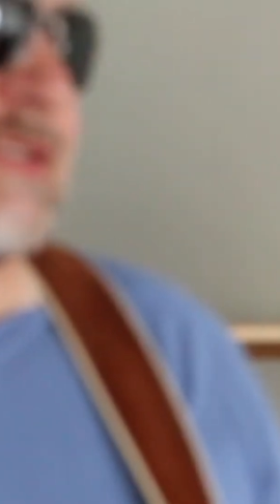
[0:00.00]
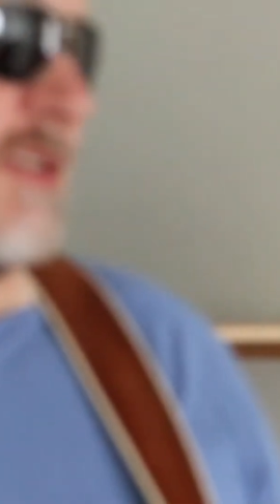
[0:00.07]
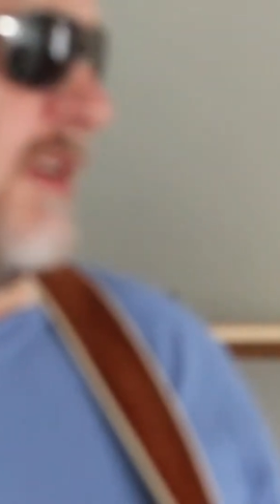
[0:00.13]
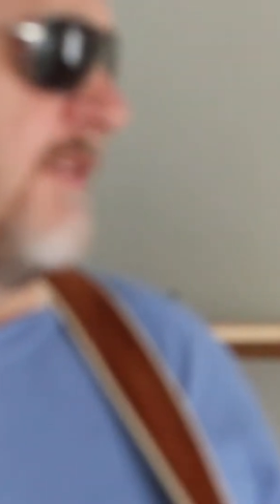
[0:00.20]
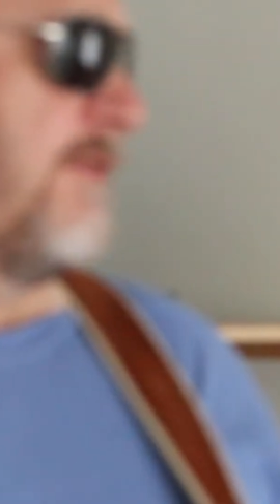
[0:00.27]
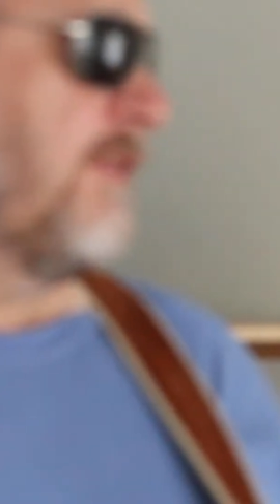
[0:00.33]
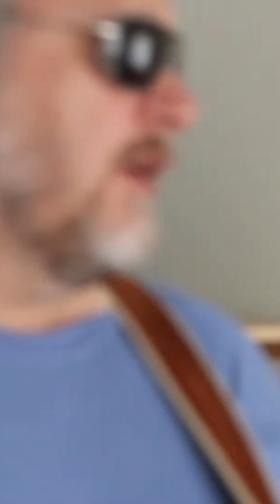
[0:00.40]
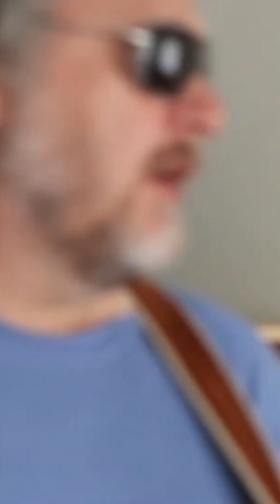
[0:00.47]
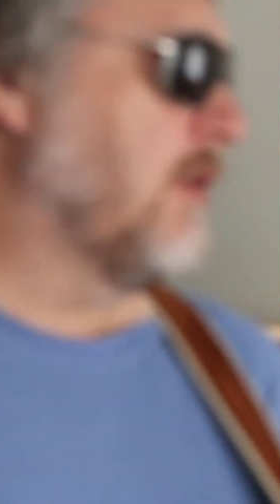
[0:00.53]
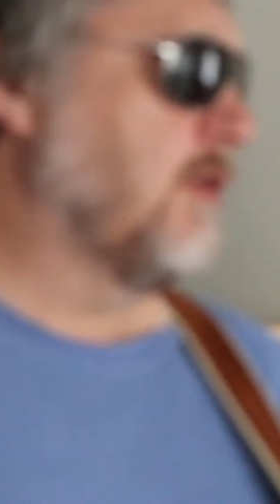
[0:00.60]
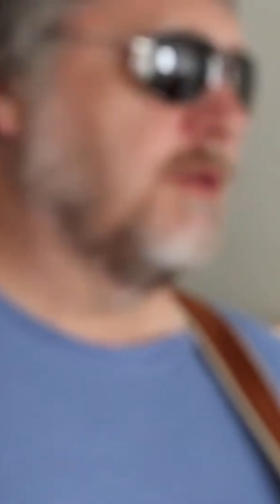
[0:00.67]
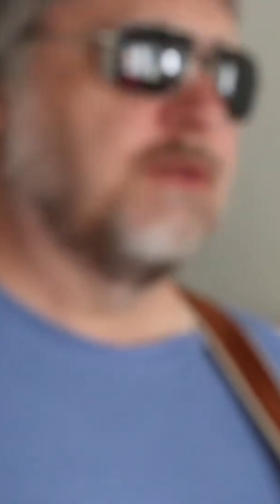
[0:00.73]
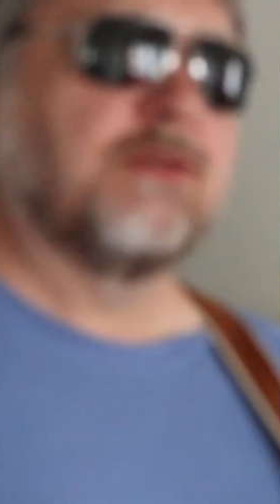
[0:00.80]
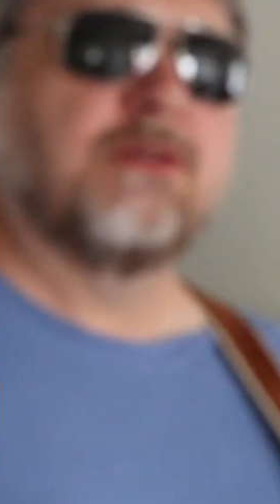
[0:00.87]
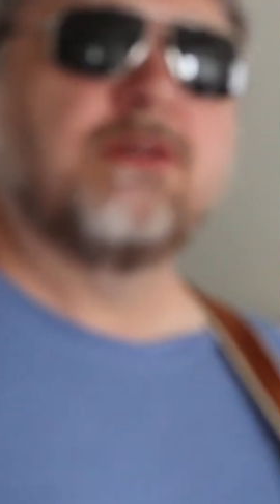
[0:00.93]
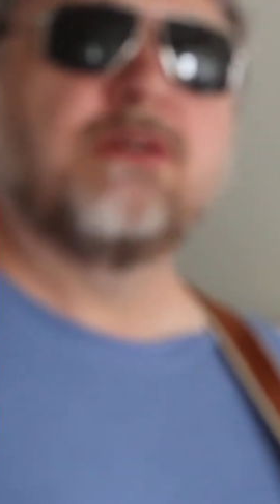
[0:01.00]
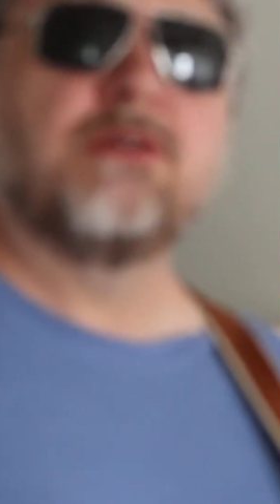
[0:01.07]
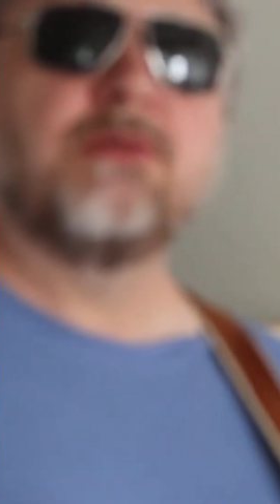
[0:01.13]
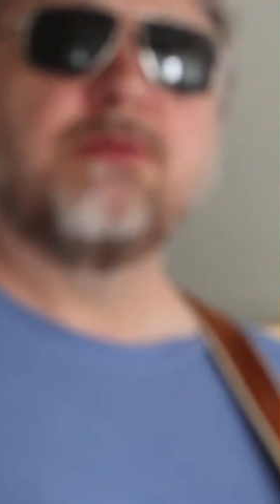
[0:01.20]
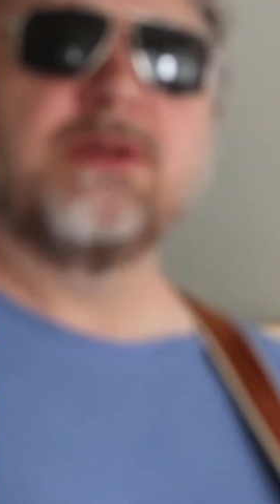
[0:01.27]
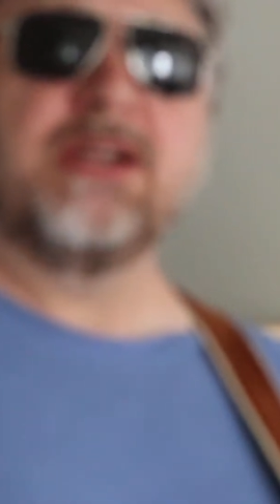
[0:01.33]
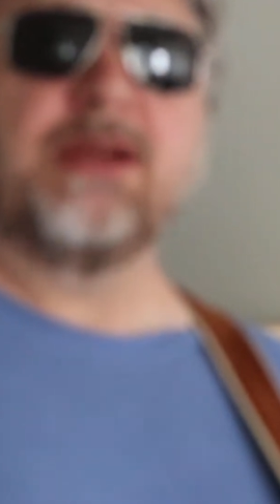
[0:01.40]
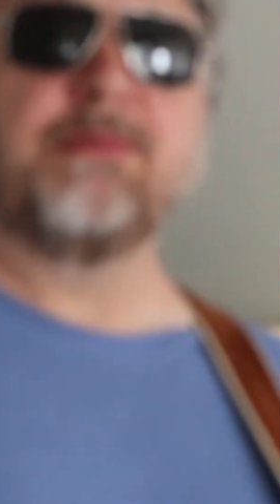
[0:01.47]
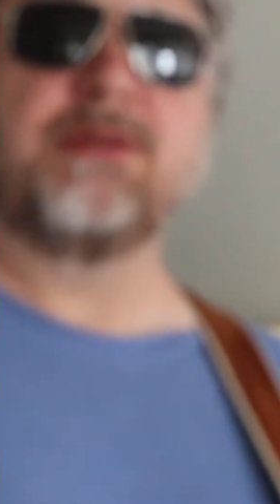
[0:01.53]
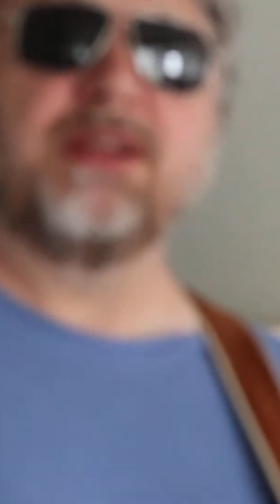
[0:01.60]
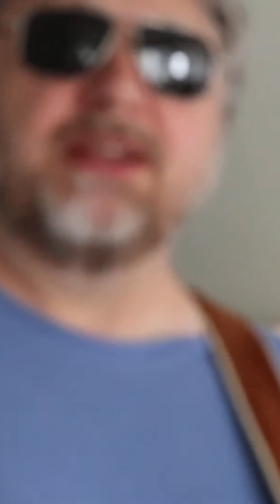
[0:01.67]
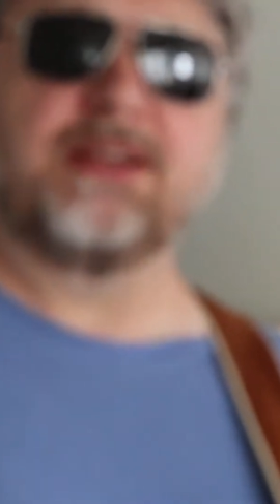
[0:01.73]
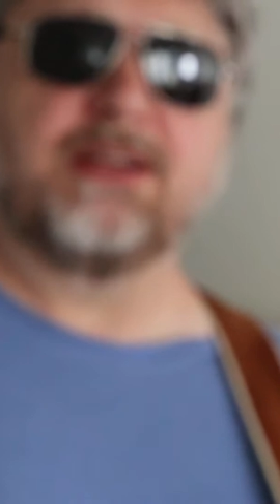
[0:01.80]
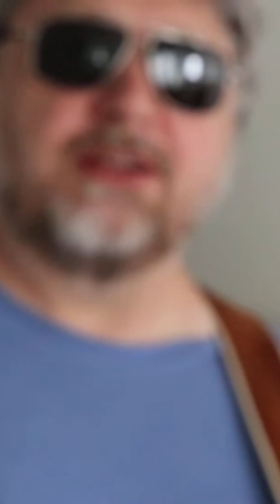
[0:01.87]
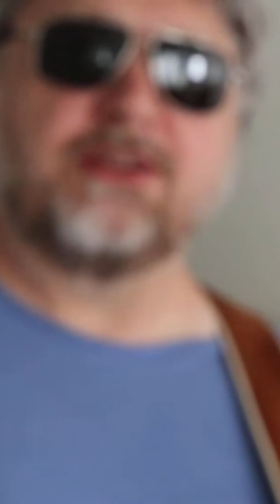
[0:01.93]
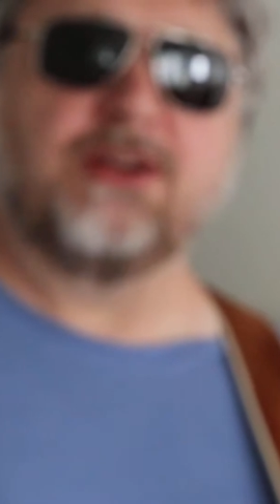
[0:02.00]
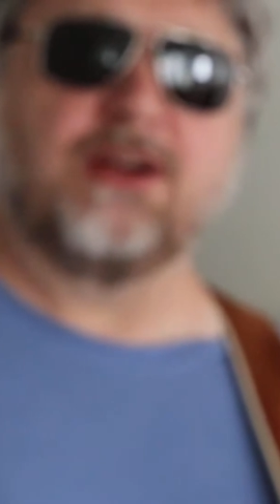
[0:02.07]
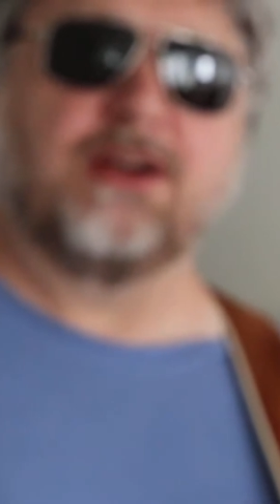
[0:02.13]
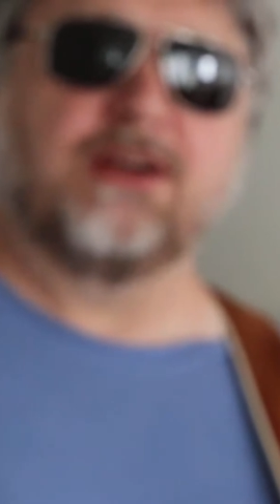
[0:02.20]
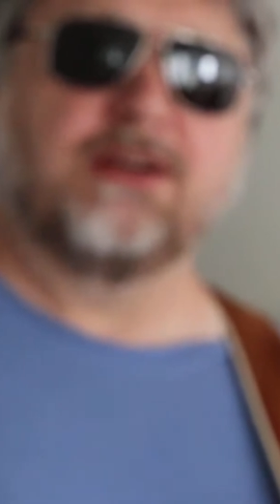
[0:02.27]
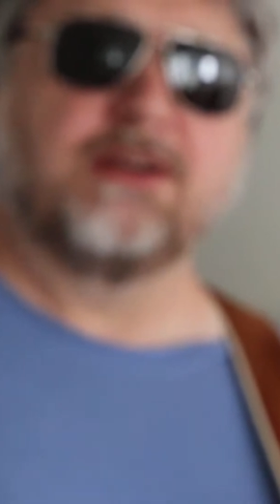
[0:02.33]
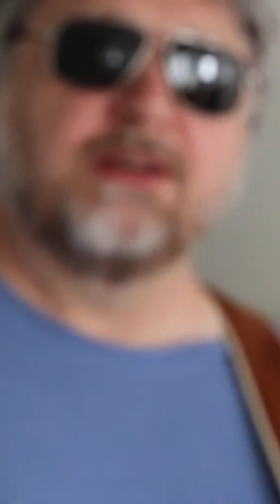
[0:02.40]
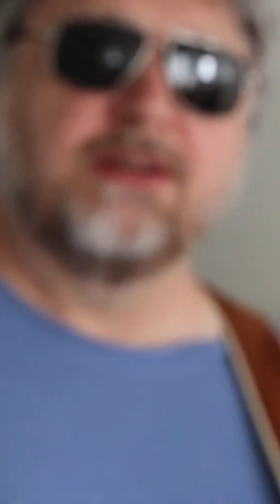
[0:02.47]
that I follow when I'm playing a guitar.